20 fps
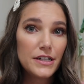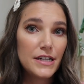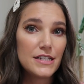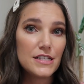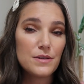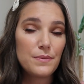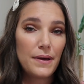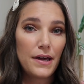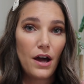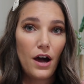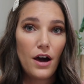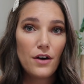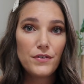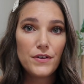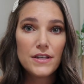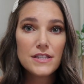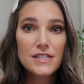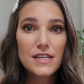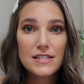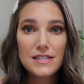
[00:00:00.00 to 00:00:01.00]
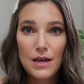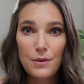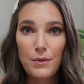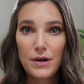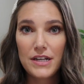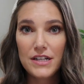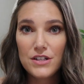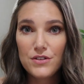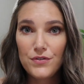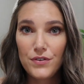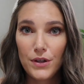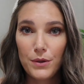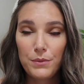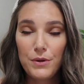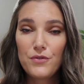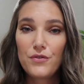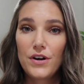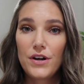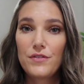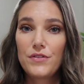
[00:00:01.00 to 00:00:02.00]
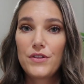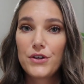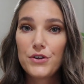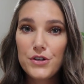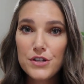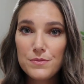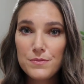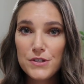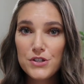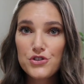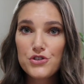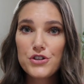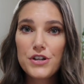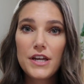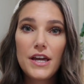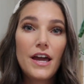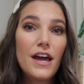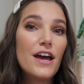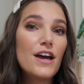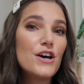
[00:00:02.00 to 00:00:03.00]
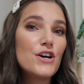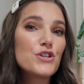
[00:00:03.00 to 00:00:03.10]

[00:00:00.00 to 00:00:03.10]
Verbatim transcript: into my office, because I wanted to film in front of the Christmas tree.